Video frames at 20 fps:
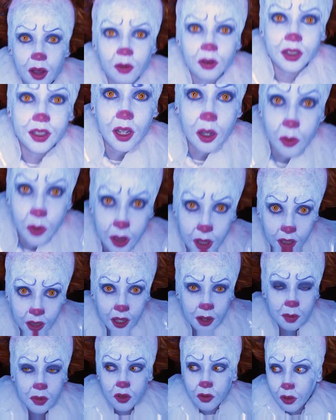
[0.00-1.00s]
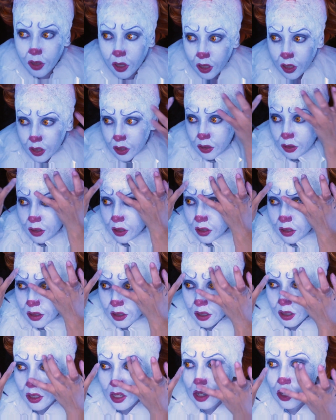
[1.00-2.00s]
that we're done with the lips, we're going to do the
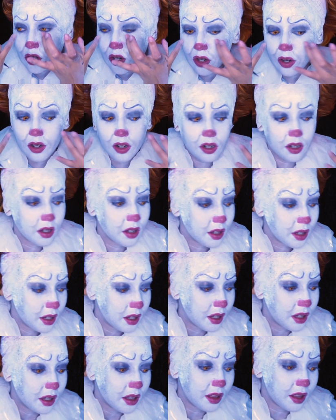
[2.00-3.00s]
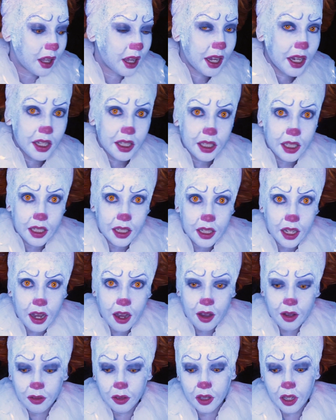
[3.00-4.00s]
signature lines
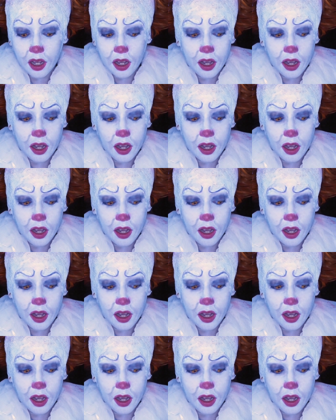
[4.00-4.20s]
down the